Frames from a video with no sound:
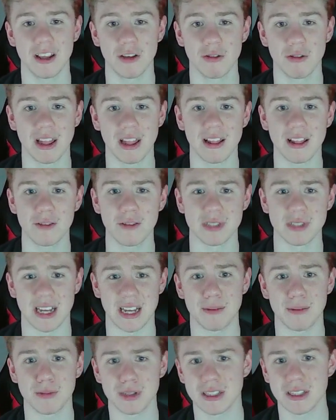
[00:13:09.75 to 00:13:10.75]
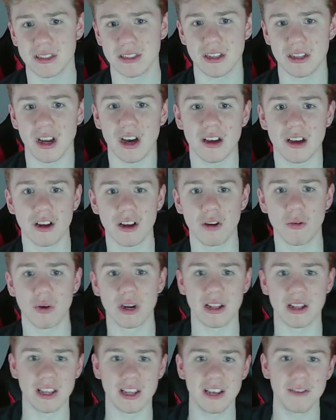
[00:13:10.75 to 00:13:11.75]
You think Lewis Hamilton's not going to want
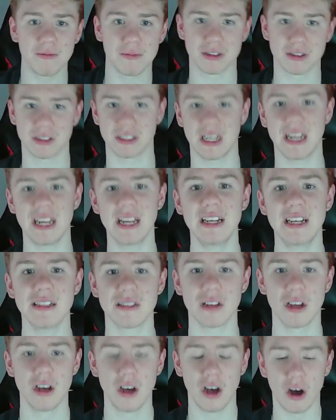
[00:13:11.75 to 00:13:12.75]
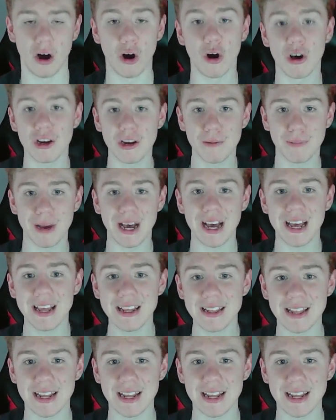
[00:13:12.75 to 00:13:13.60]
to leave Mercedes on a bang?